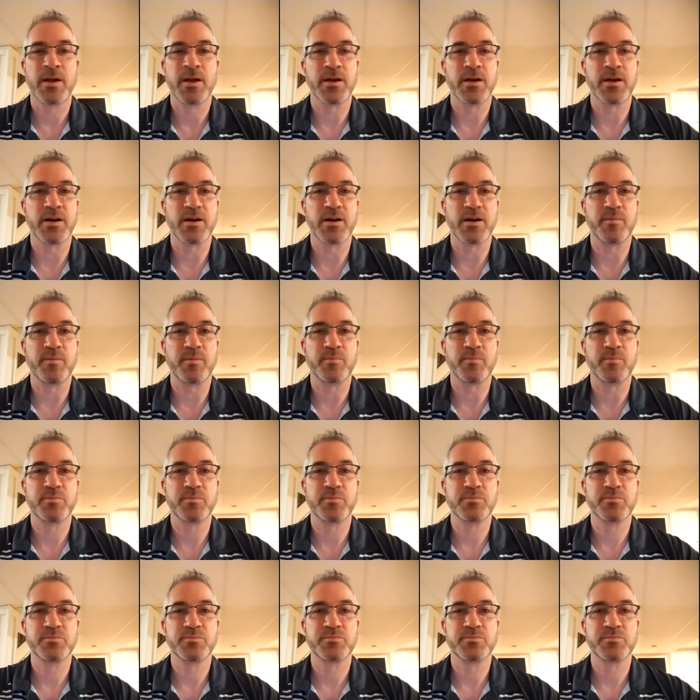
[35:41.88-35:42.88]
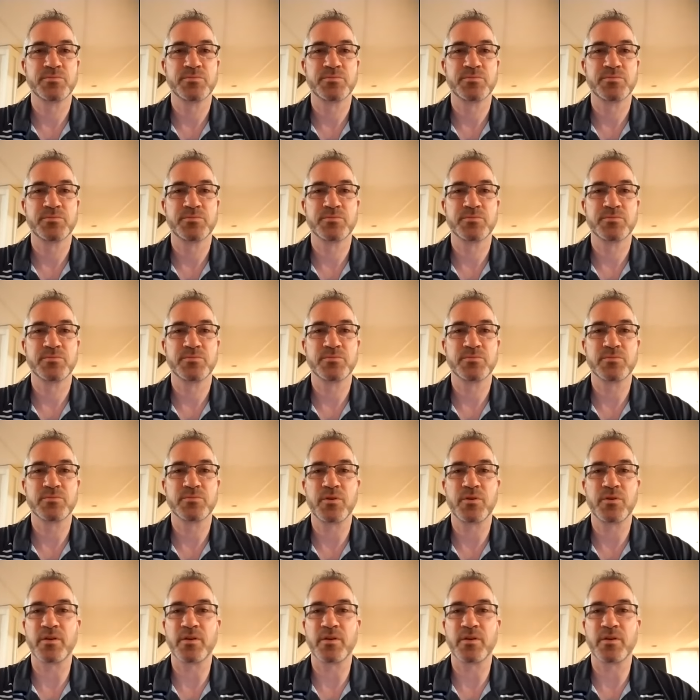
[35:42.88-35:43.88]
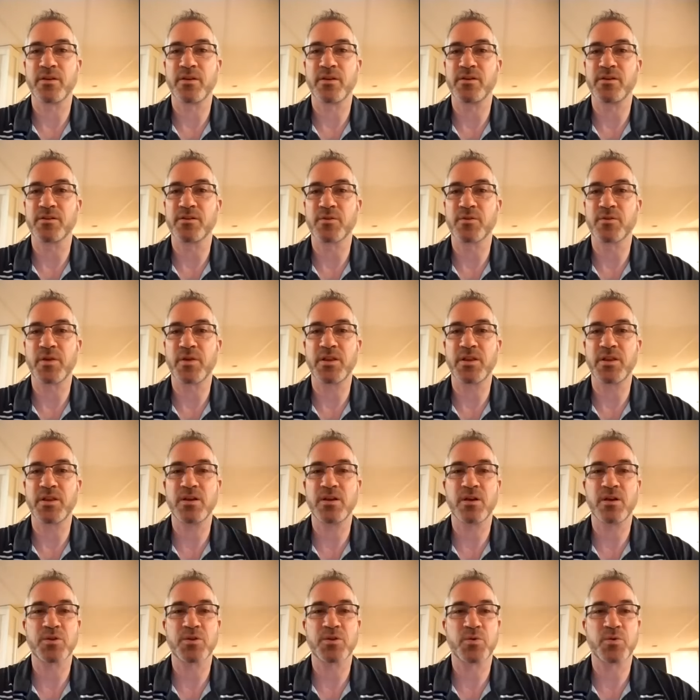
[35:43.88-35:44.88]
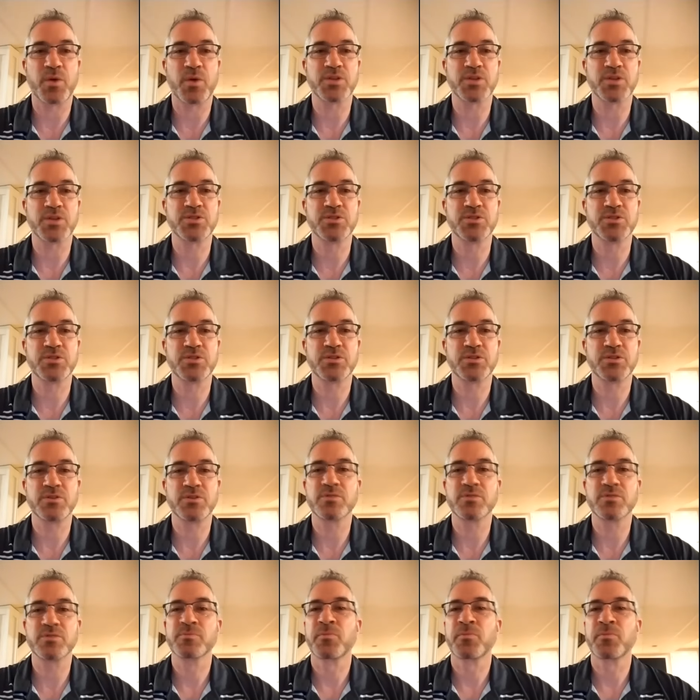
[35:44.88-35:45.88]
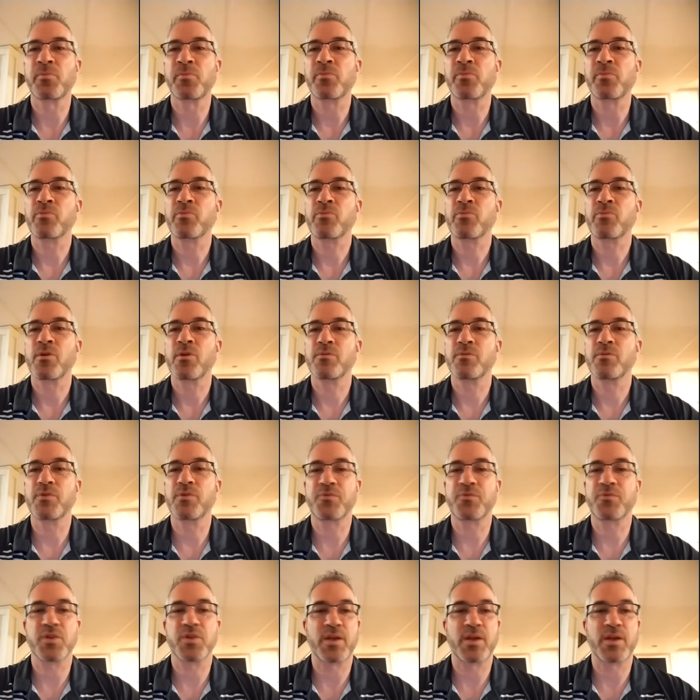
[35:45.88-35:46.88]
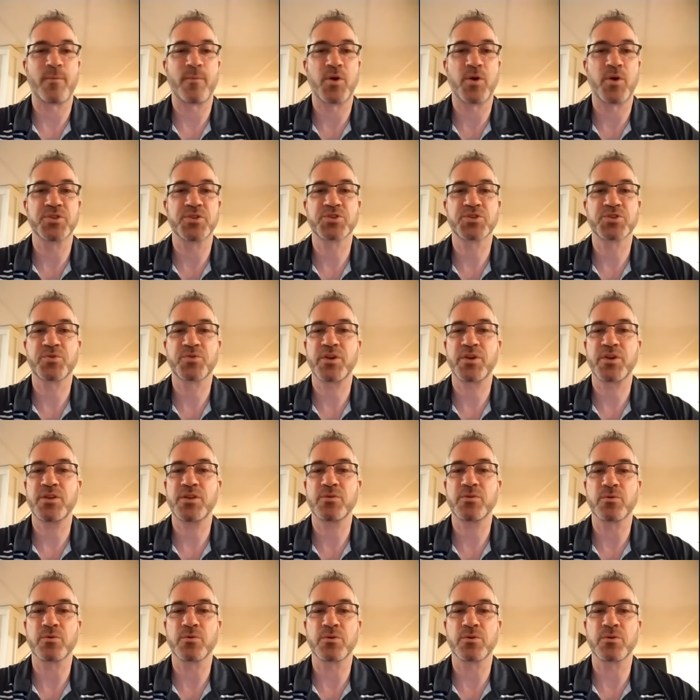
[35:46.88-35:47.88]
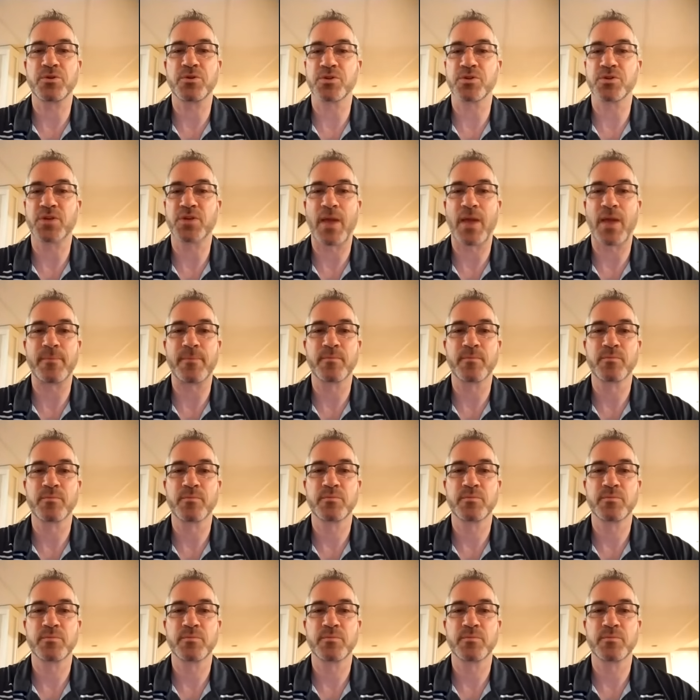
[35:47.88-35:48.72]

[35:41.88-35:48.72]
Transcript: Um, all right, are there any other questions? Feel free to come on screen or you can type them.